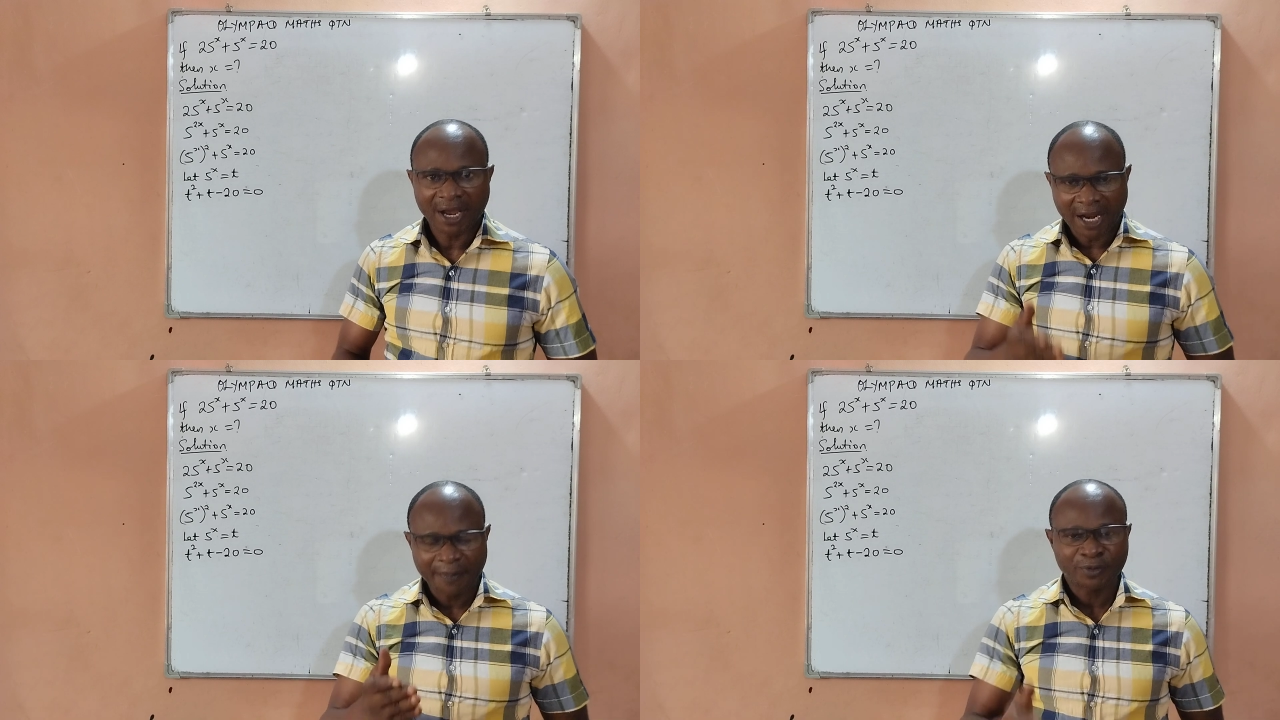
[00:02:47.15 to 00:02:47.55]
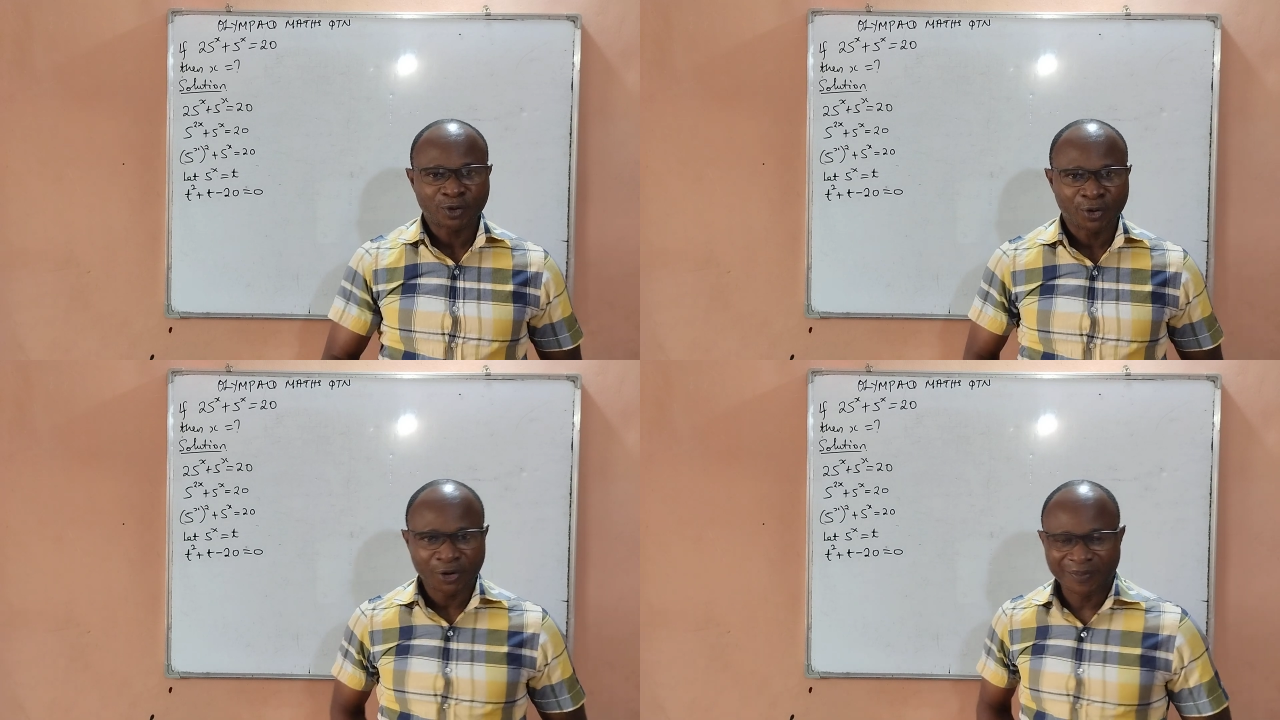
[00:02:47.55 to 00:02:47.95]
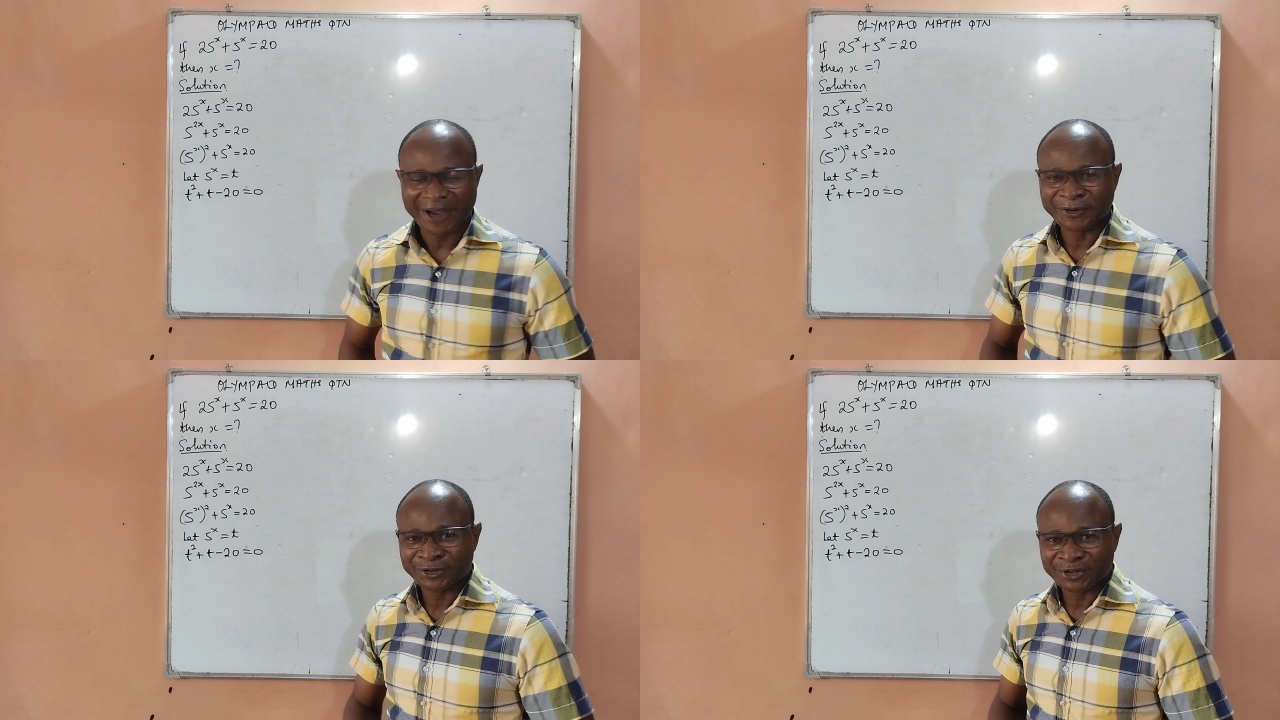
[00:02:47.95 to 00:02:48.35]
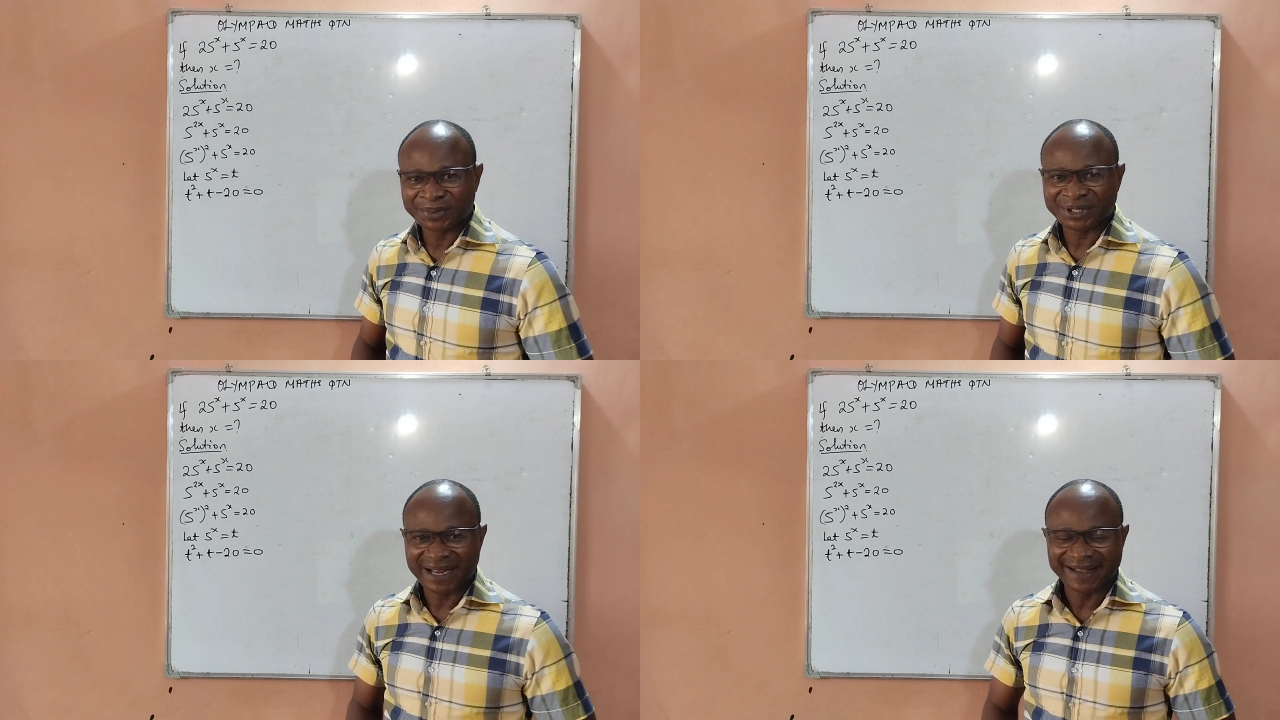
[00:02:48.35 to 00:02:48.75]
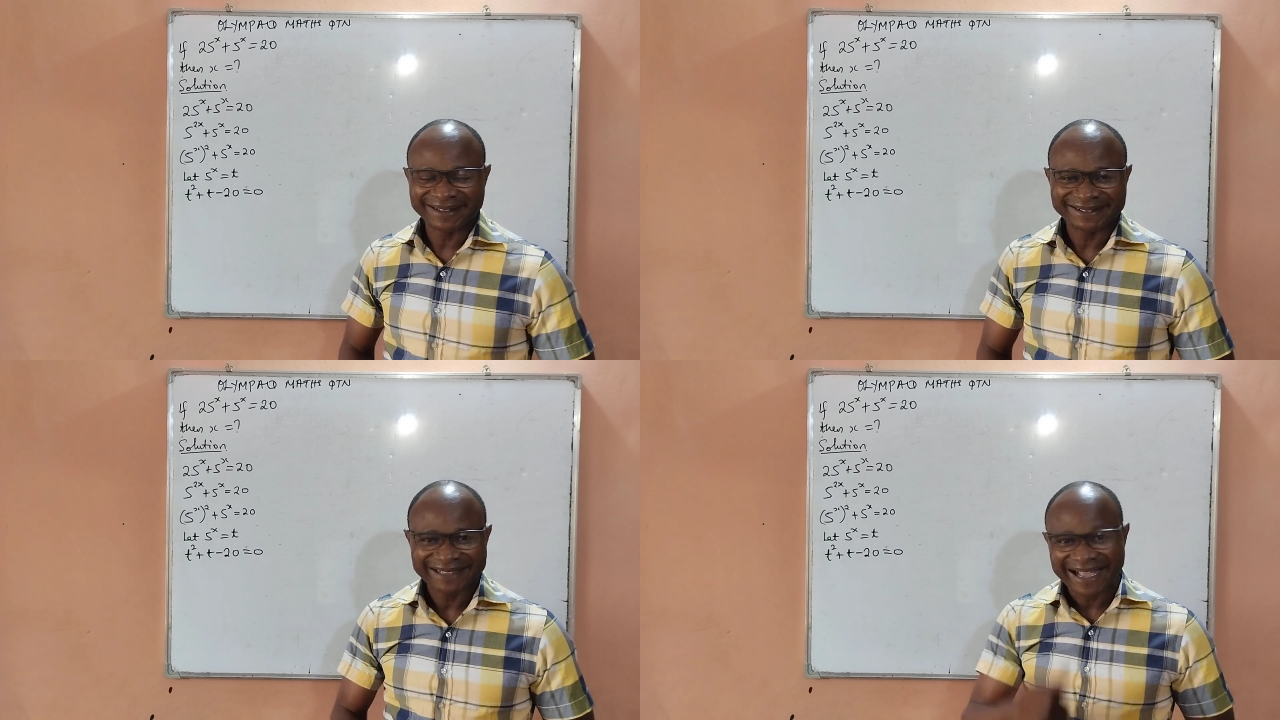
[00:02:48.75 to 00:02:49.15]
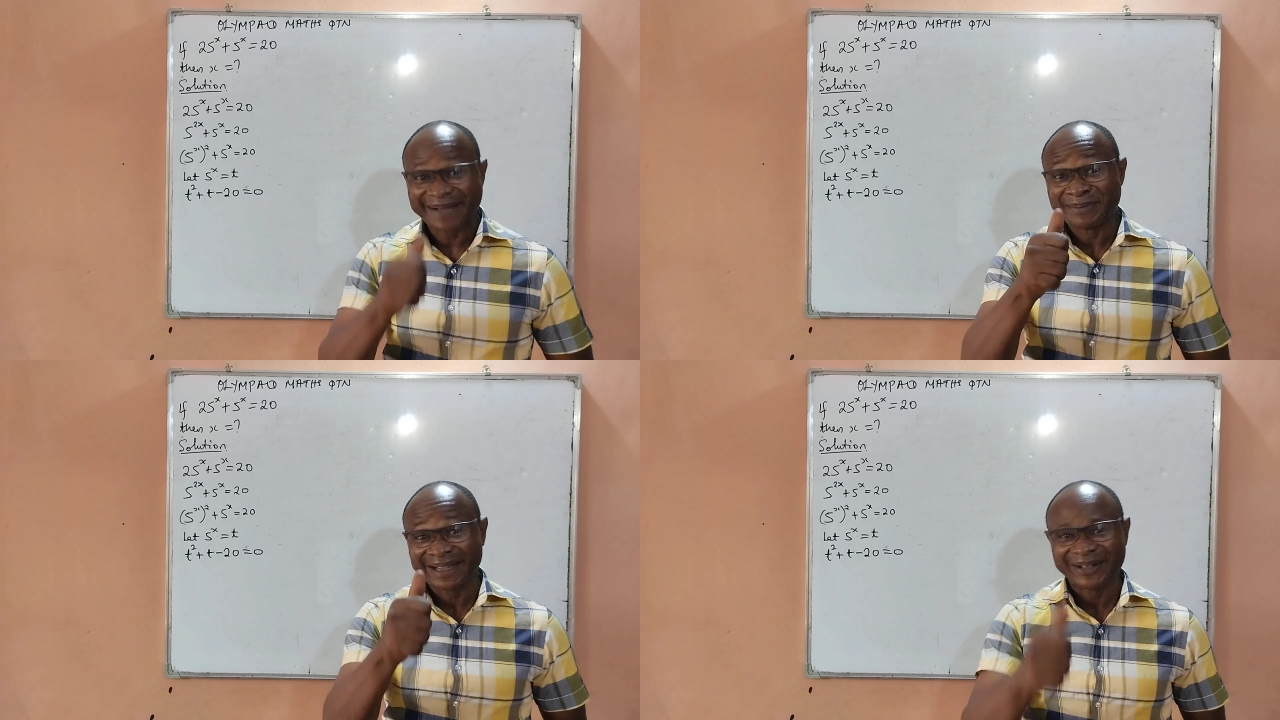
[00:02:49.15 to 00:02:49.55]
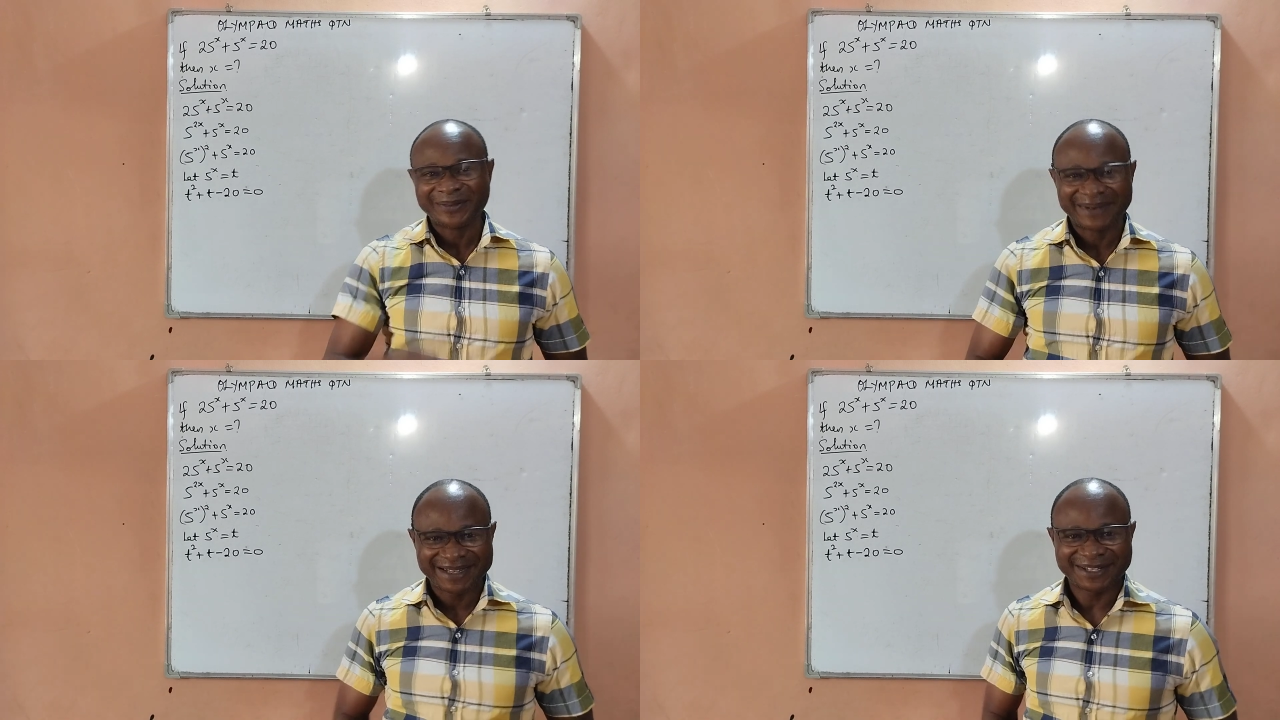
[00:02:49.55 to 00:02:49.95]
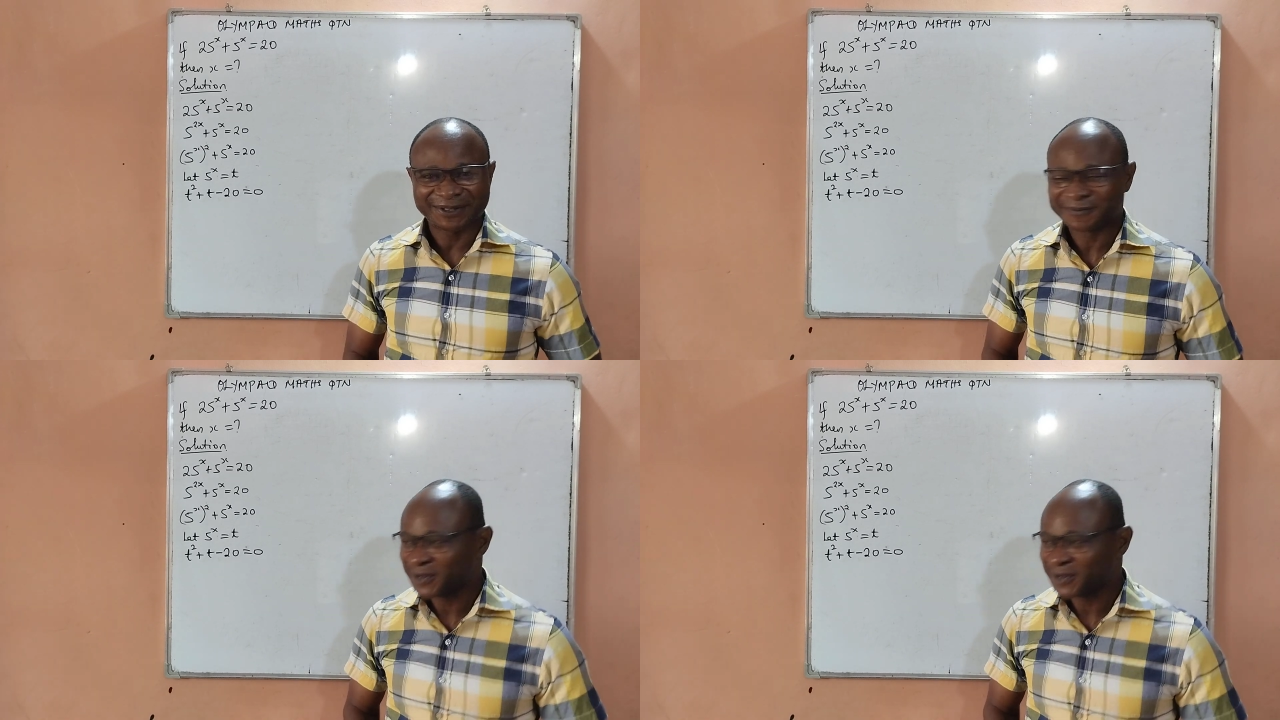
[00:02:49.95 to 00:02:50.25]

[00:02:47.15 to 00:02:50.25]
Help to grow my YouTube channel, and may God bless you.